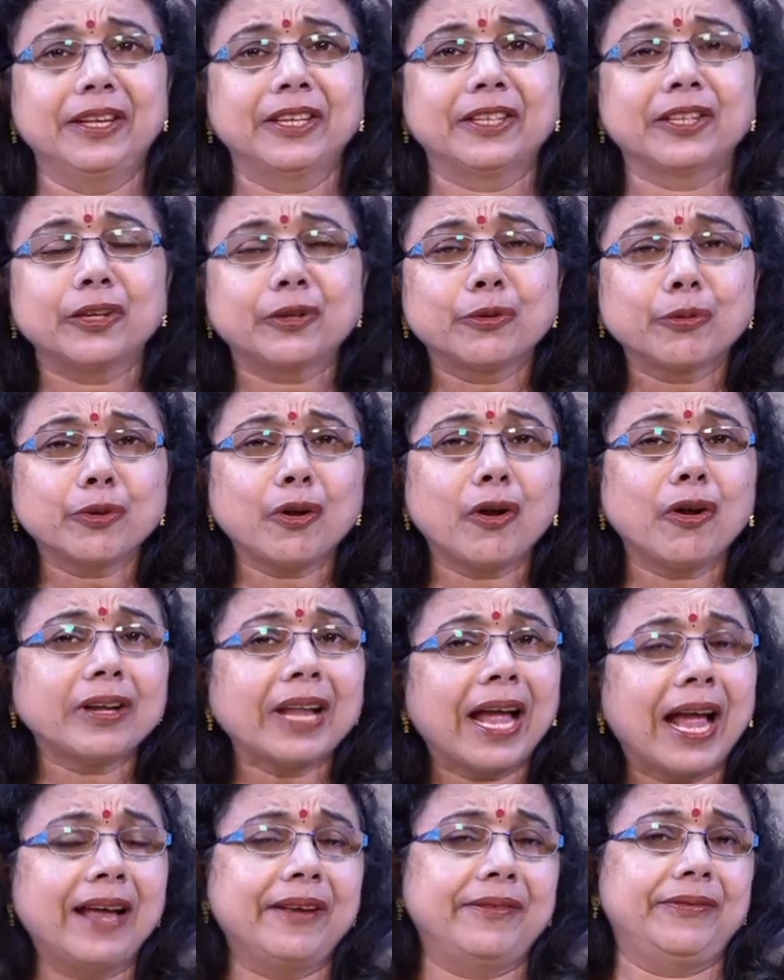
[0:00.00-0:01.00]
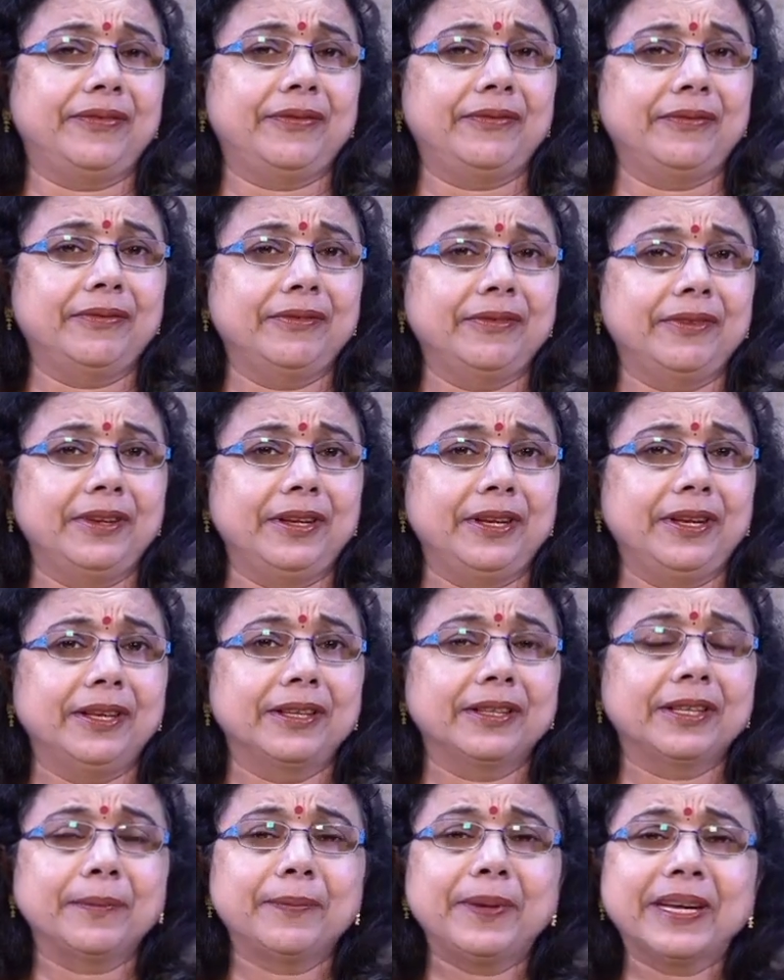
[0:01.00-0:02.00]
they do not have
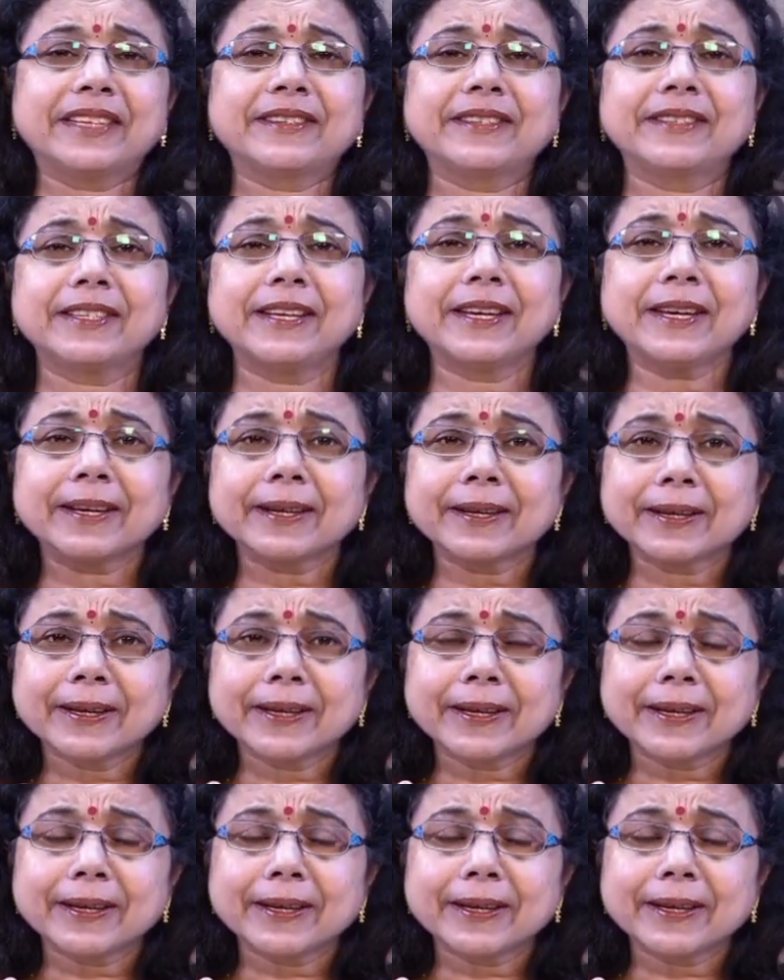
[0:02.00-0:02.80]
the basic